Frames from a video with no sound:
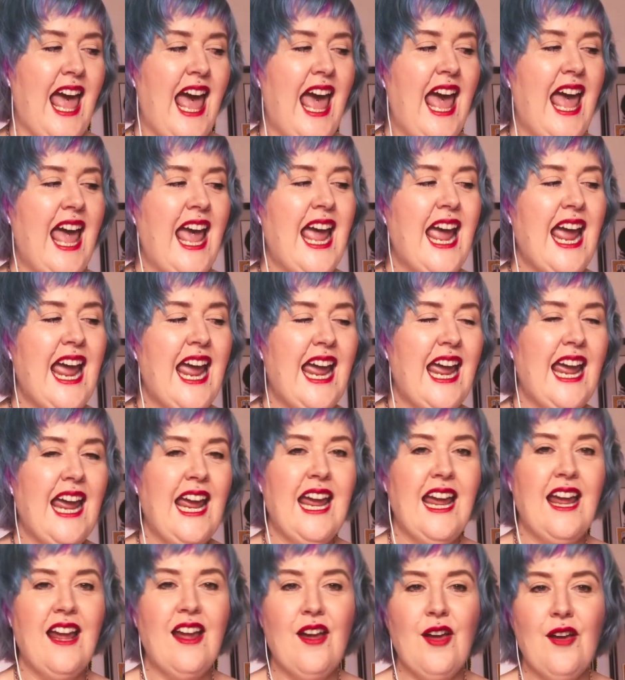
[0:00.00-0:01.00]

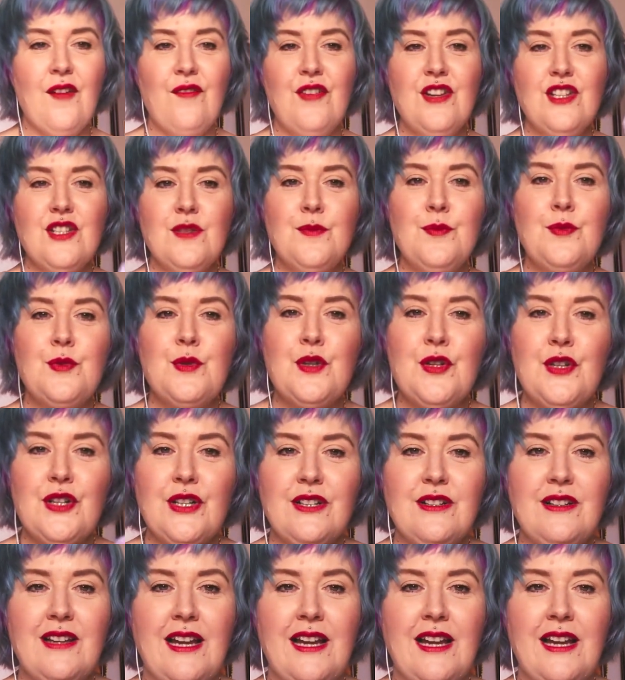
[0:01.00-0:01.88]
a vision board,